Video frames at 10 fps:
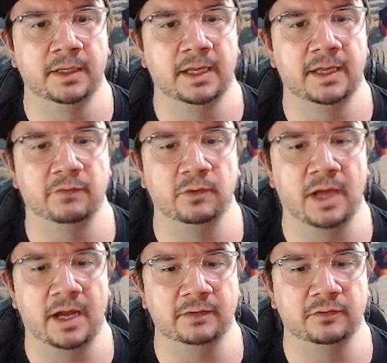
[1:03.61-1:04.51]
If you
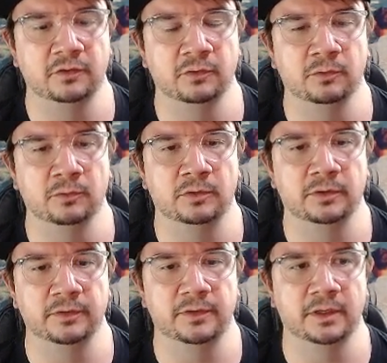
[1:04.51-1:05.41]
got to
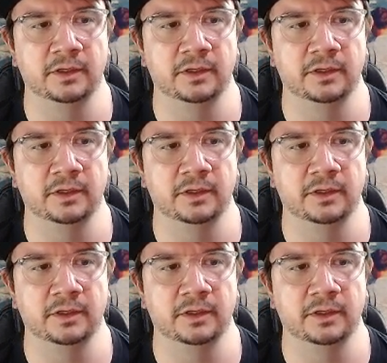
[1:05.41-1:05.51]
the